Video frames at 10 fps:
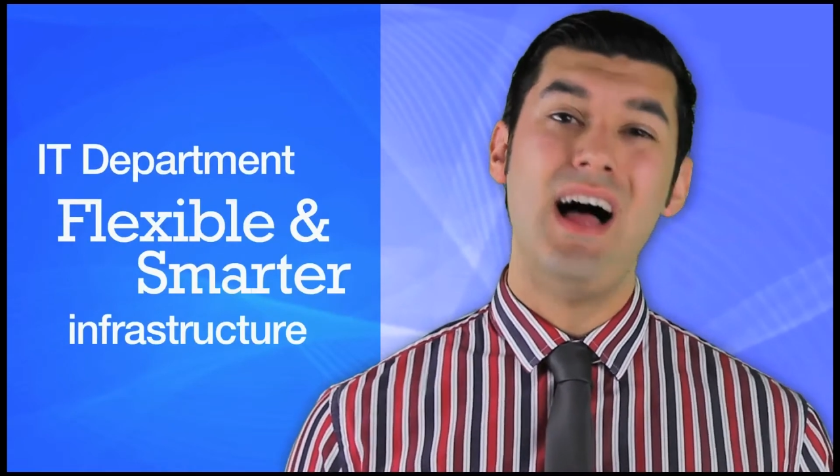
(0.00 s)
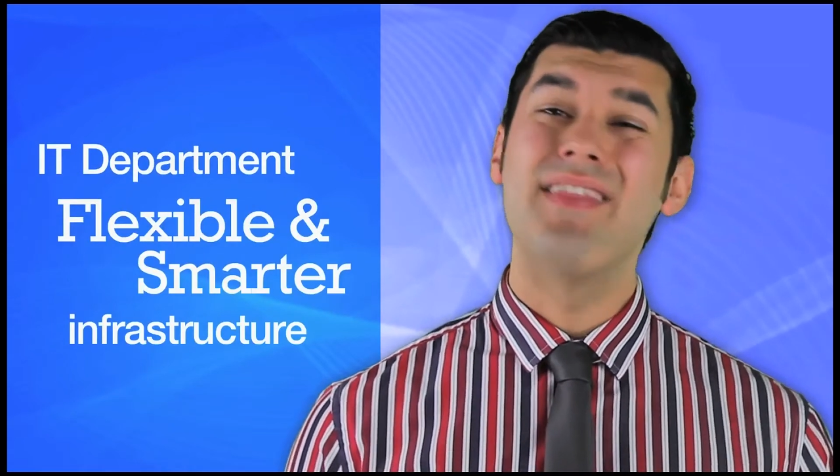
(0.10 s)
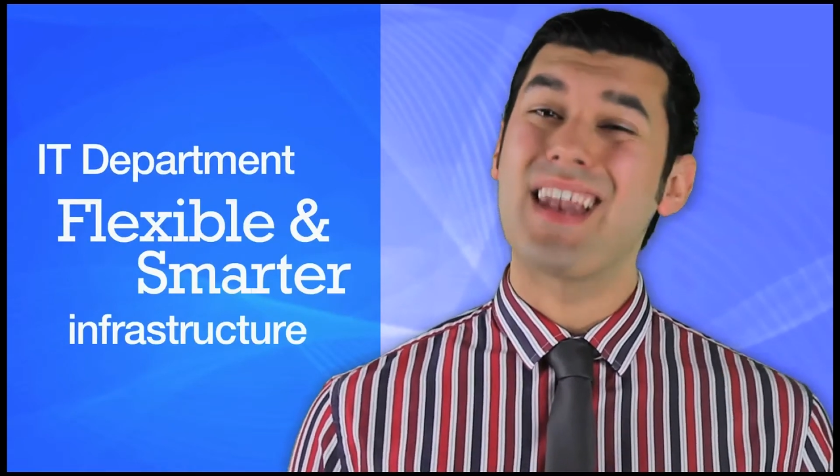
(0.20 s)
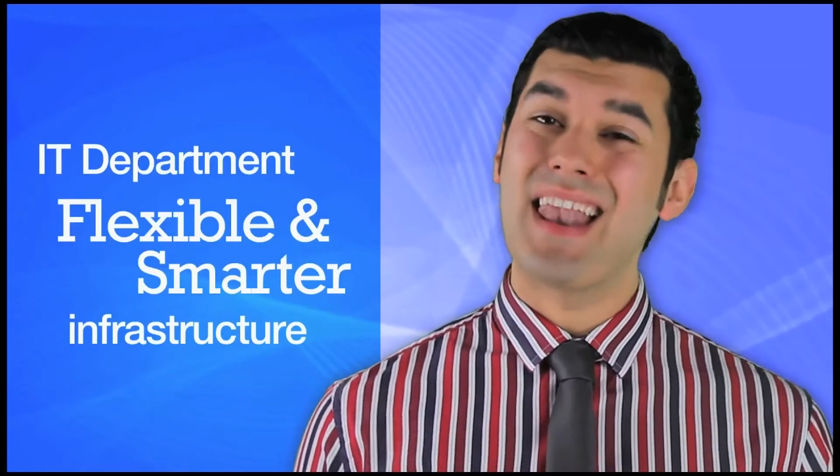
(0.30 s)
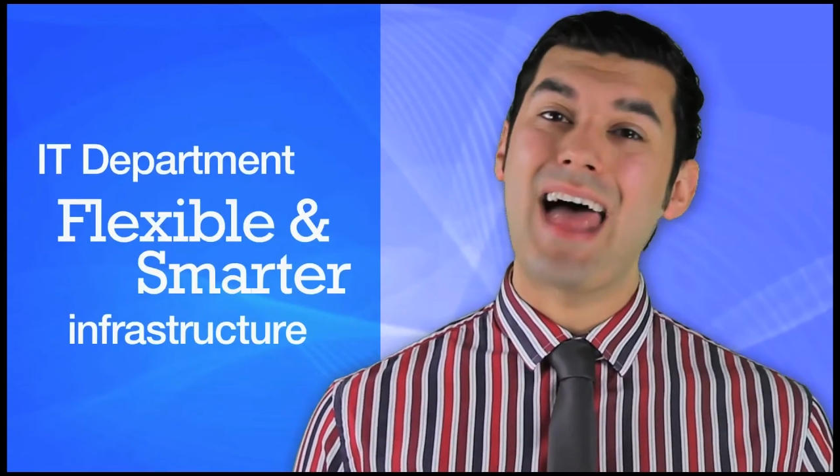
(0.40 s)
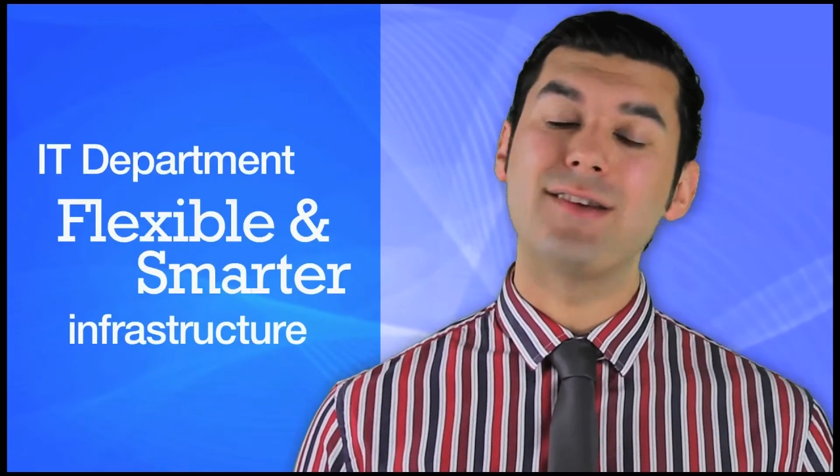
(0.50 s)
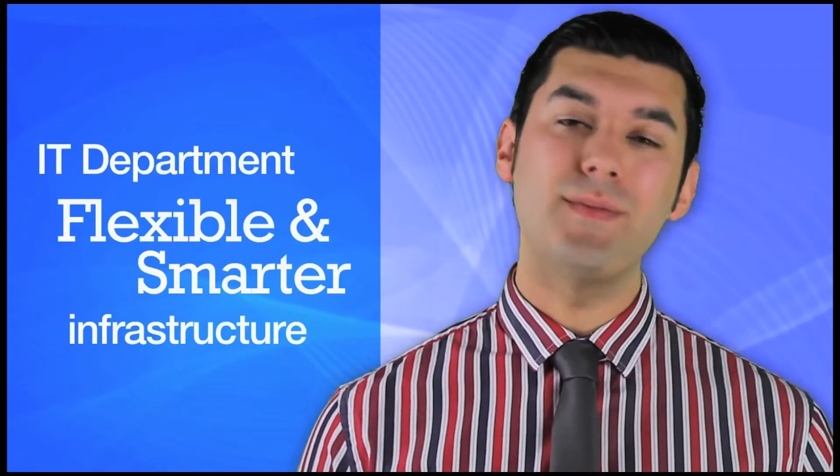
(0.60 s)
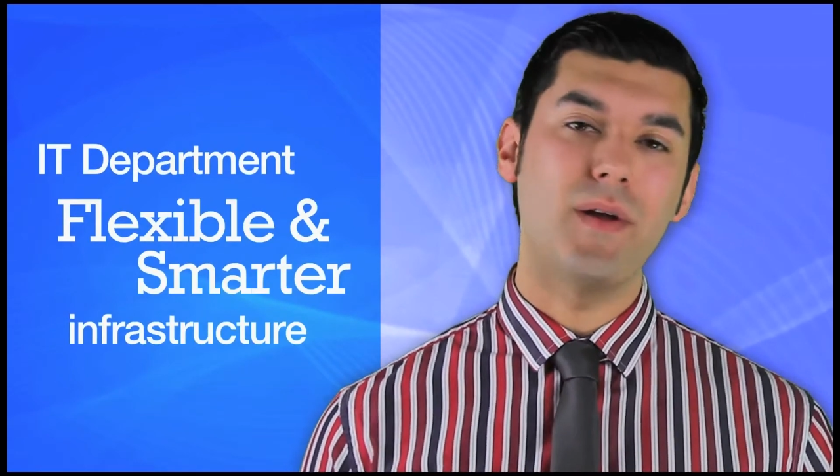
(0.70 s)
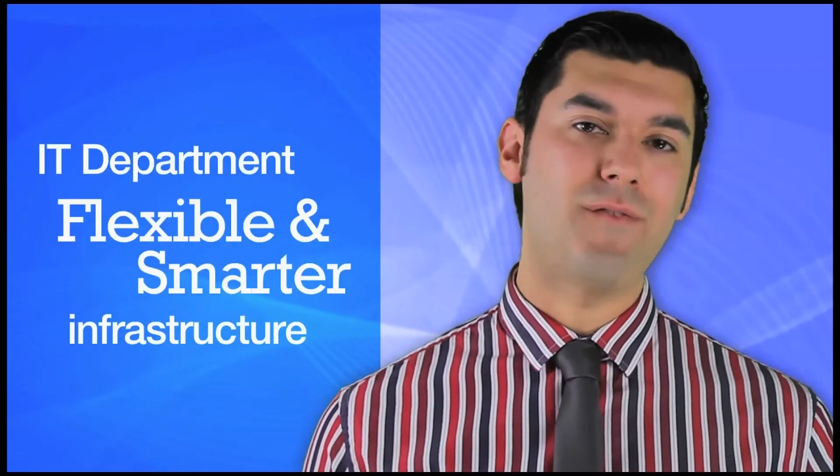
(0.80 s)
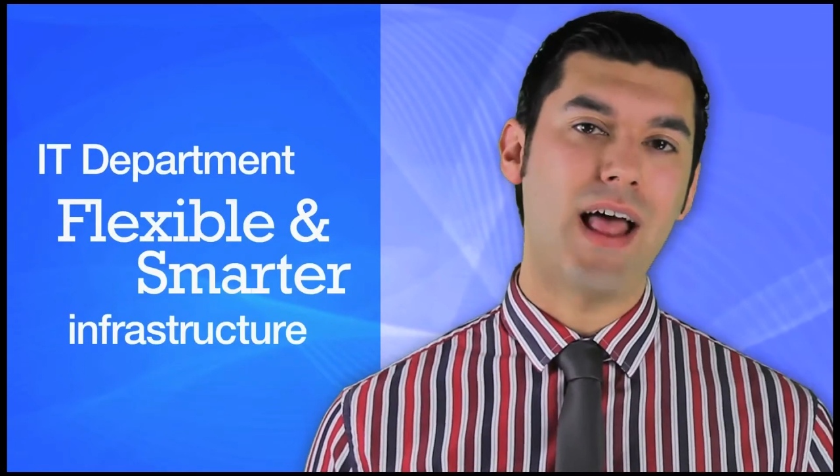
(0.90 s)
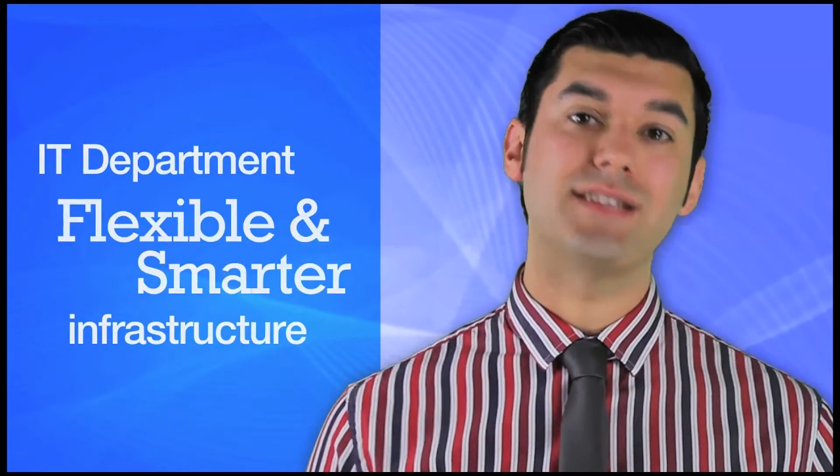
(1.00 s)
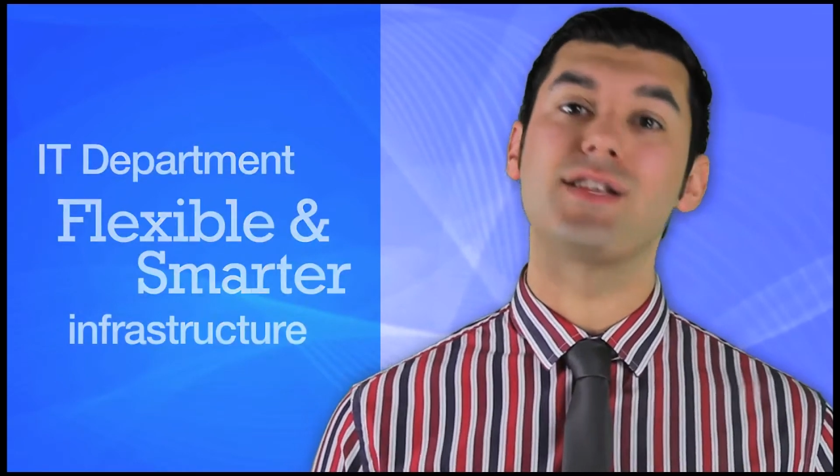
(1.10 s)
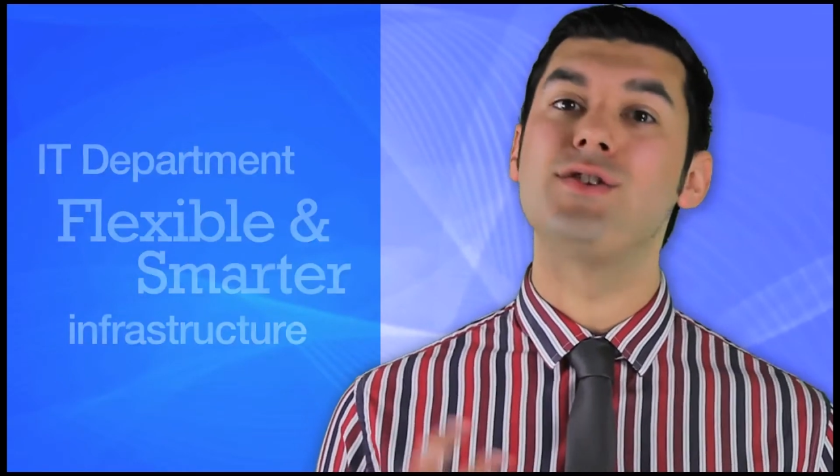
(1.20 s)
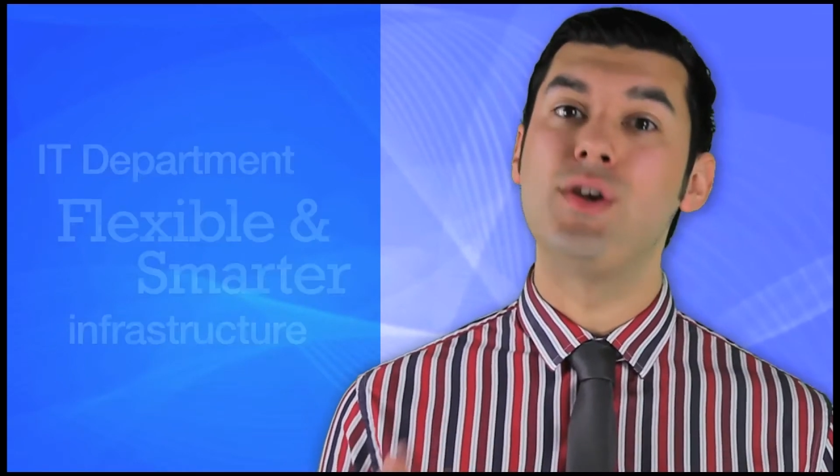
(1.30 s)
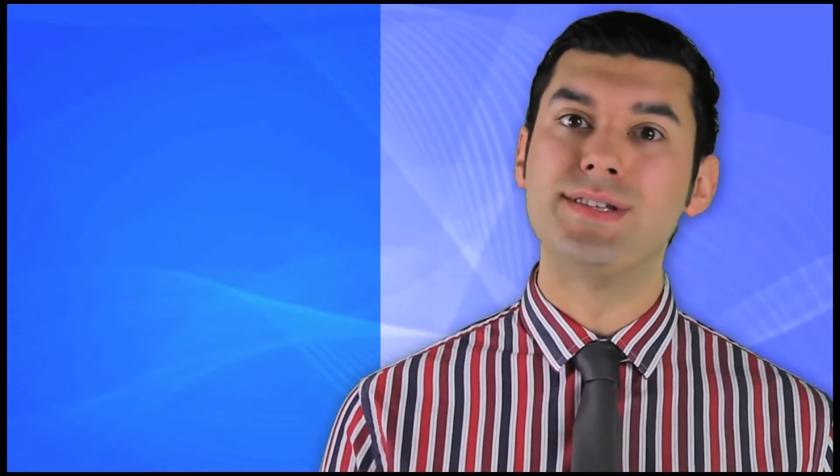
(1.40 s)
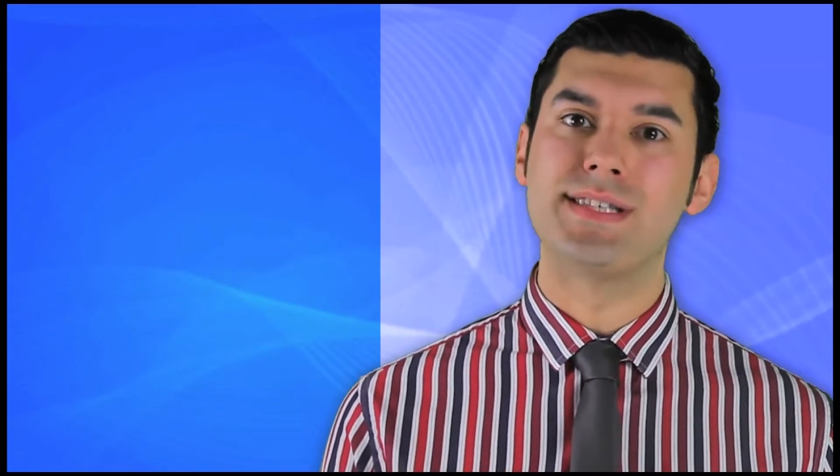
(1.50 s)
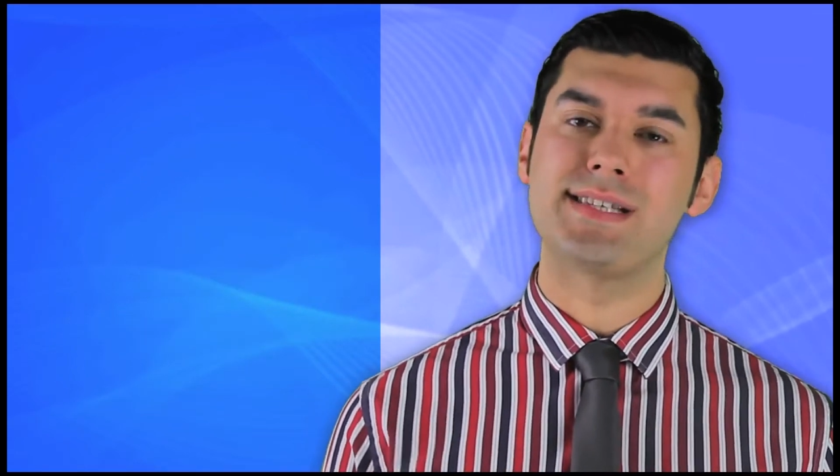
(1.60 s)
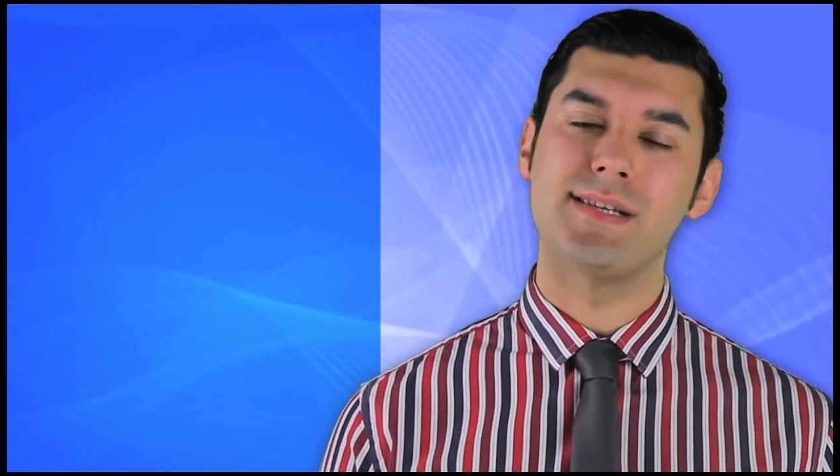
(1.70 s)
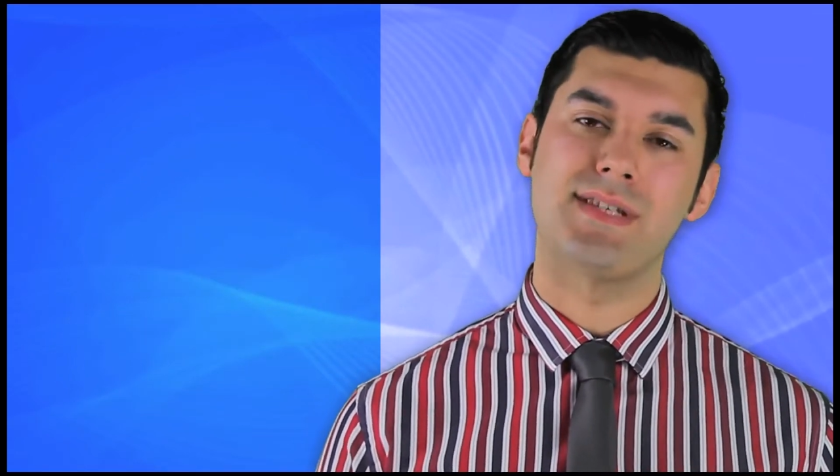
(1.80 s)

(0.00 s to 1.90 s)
that allows them to flex the new systems